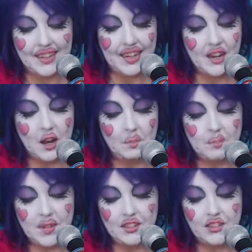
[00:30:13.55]
An
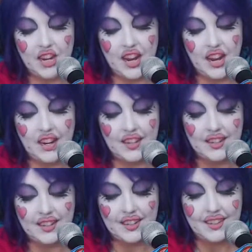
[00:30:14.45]
upbeat jag.
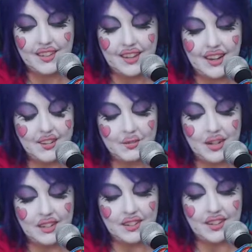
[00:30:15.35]
I don't know
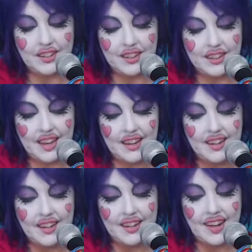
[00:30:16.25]
why I just said it like that.
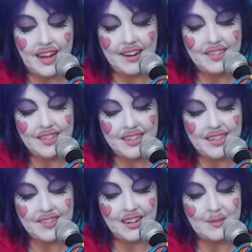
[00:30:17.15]
I was
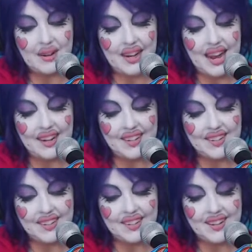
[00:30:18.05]
talking about cat
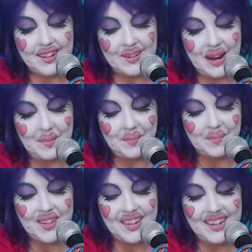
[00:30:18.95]
ears. Okay.
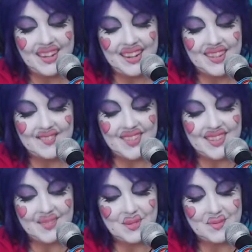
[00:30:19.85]

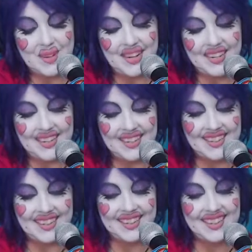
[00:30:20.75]
This is one of my
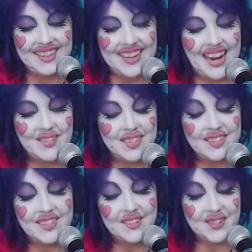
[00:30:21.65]

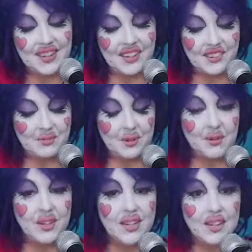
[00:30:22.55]
this is another song I actually
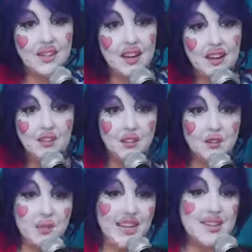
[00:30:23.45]
wrote
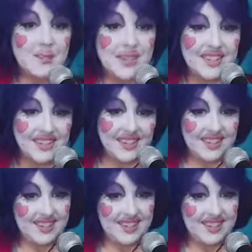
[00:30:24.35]
to my husband.